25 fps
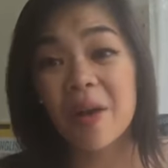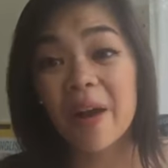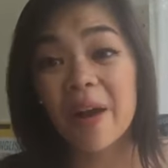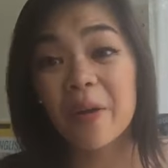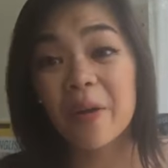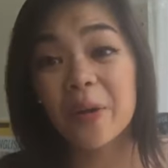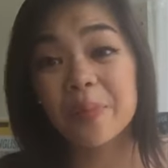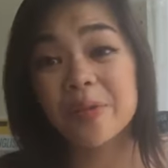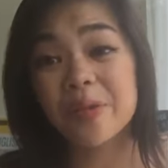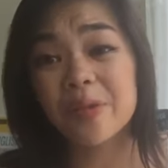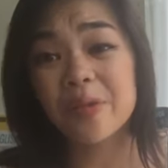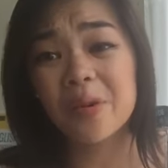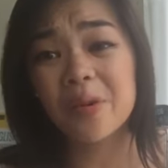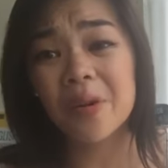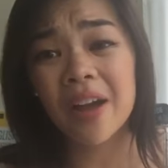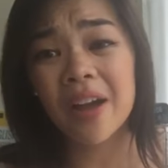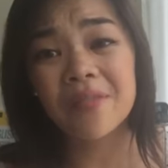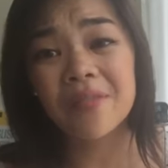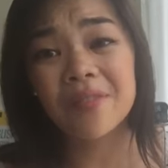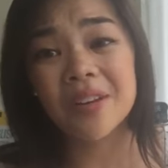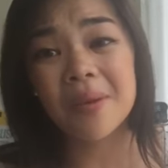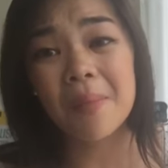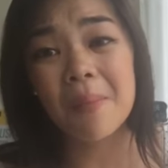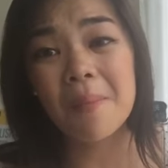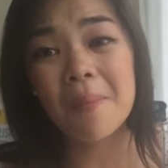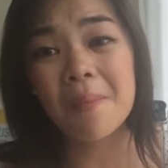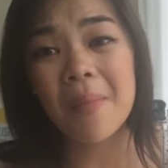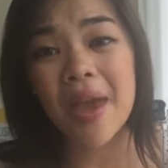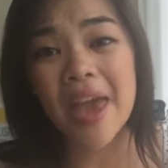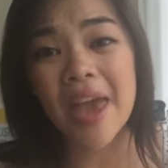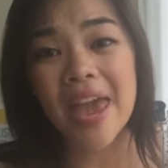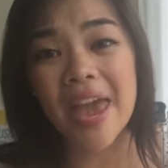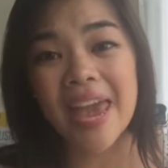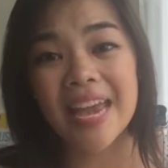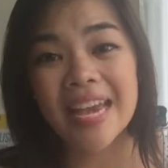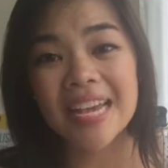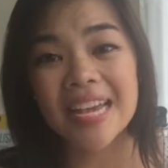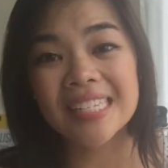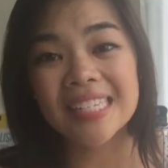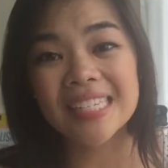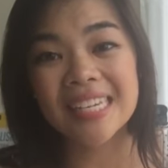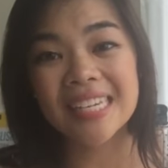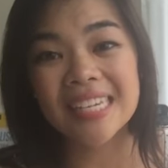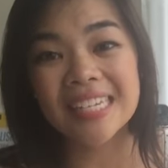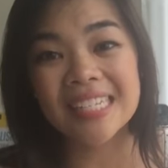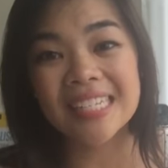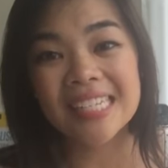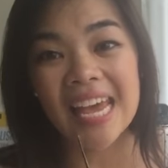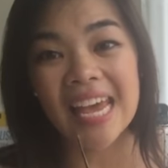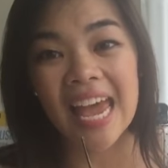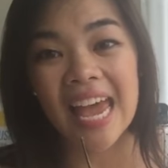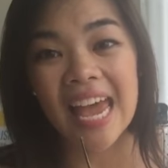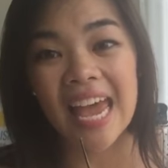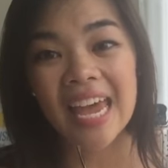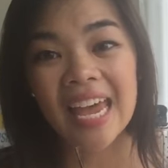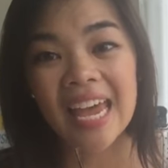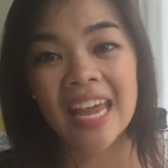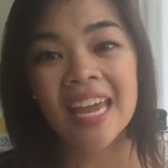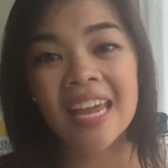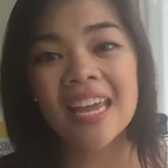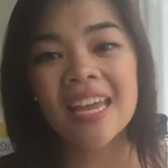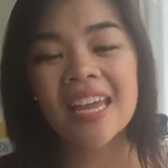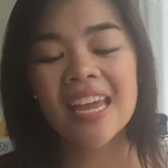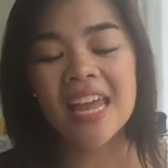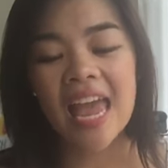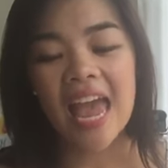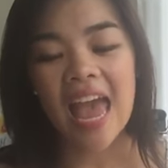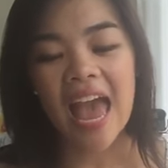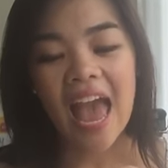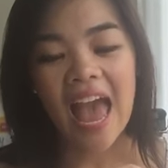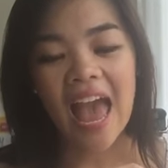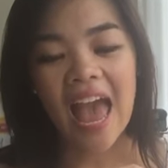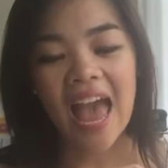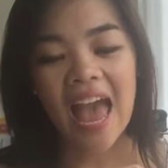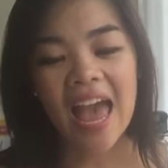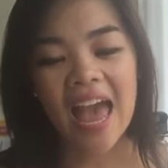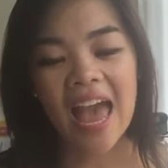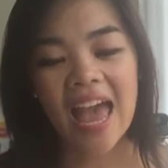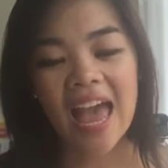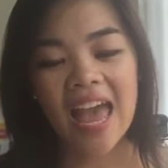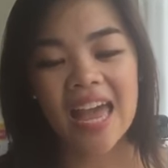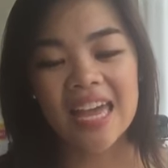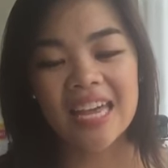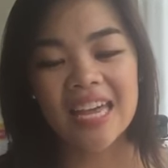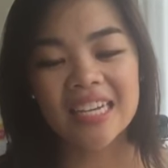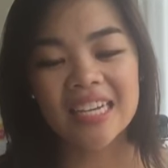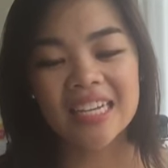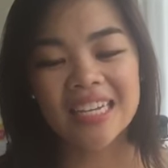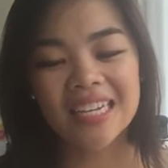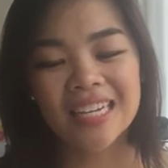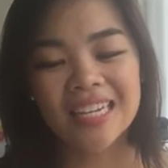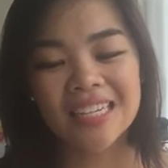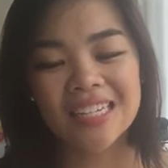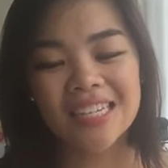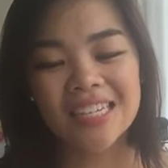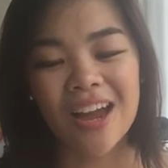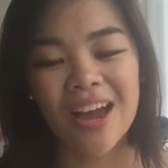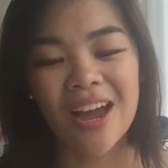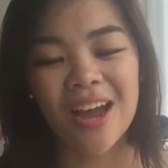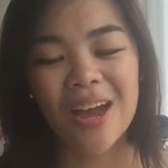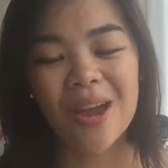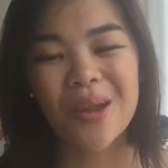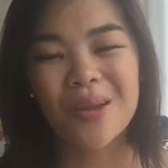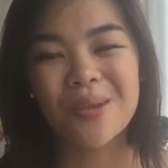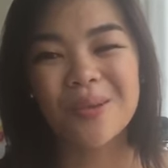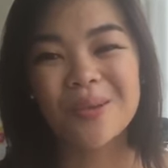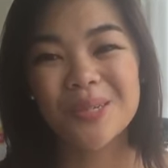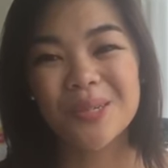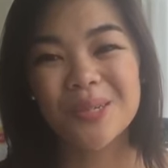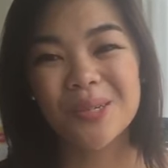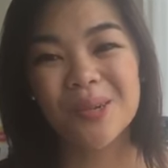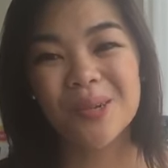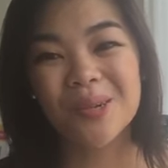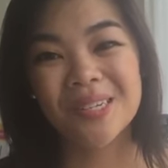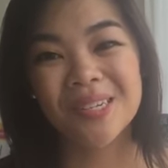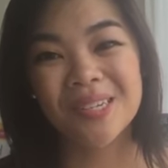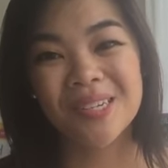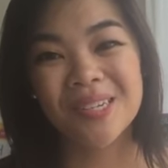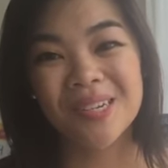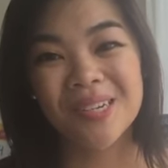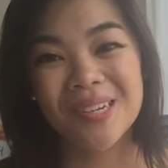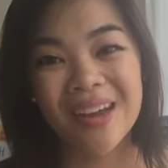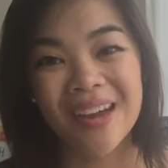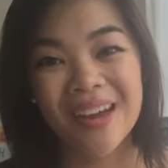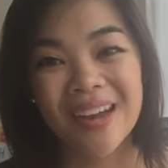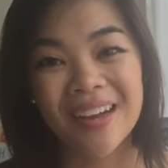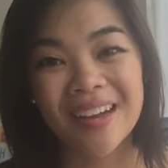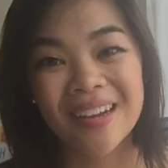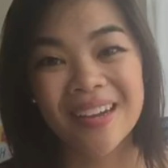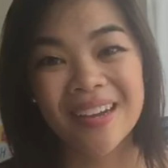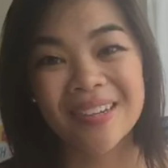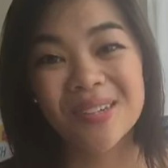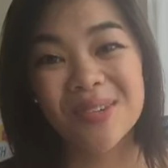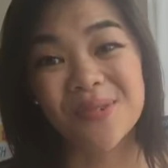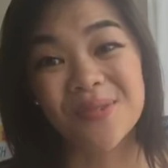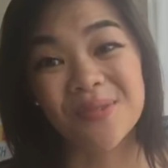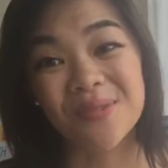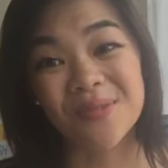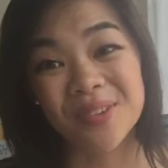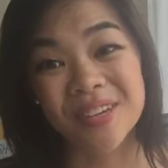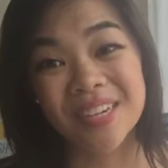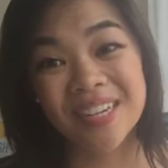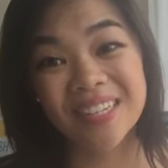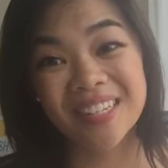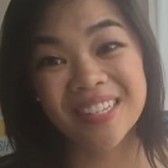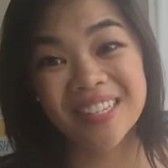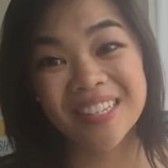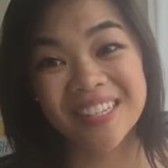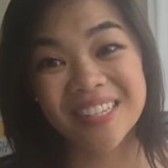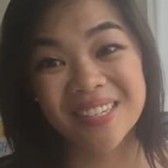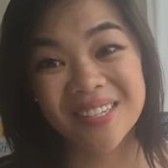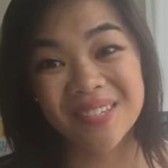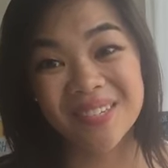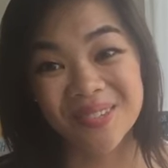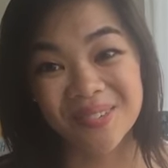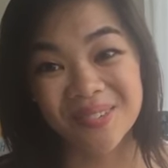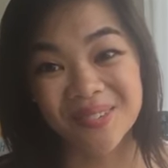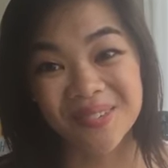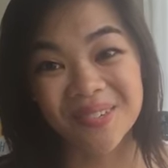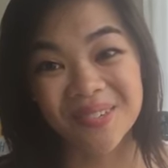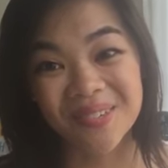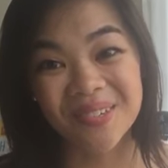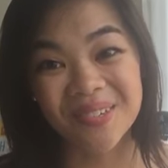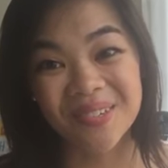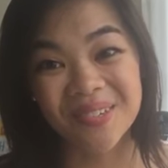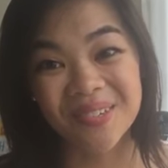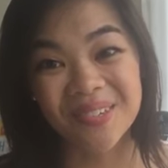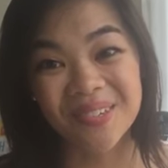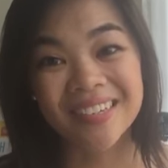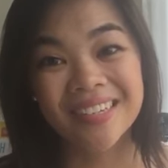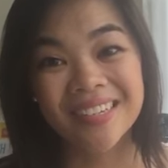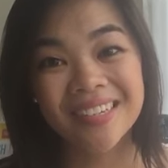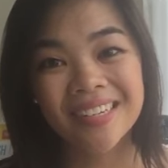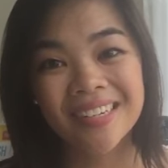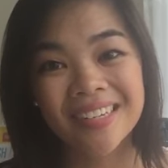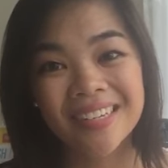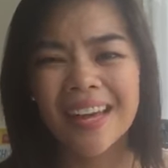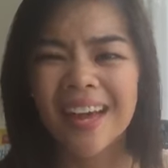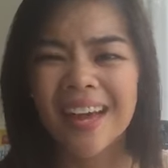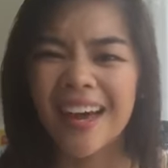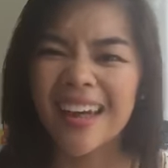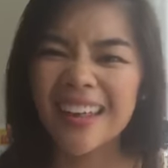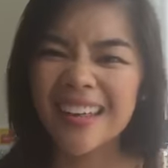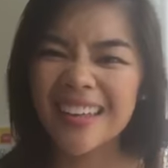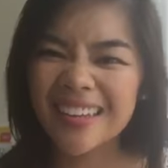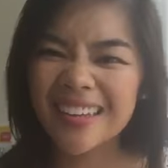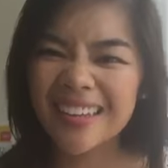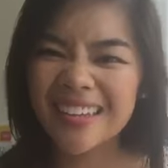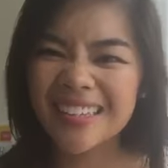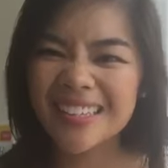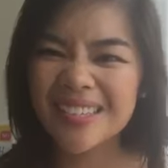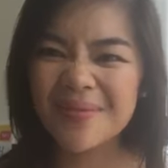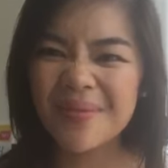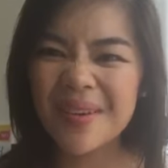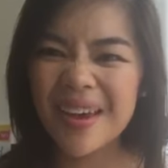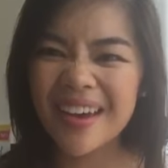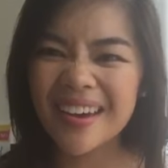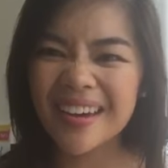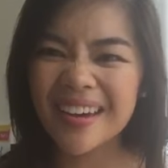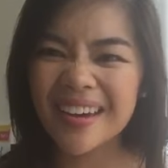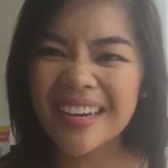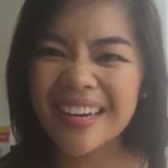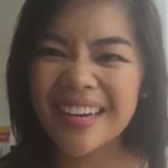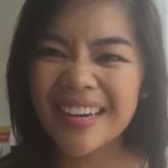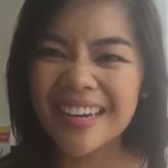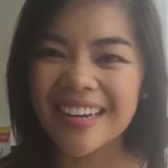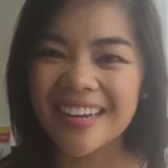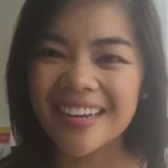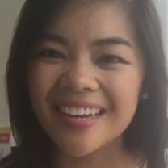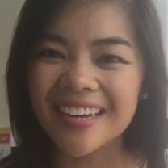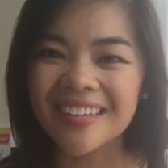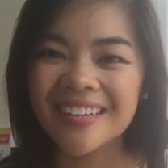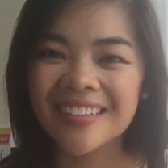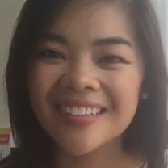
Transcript: hope you all have an amazing day, and I will talk to you guys really soon. I think that's about it.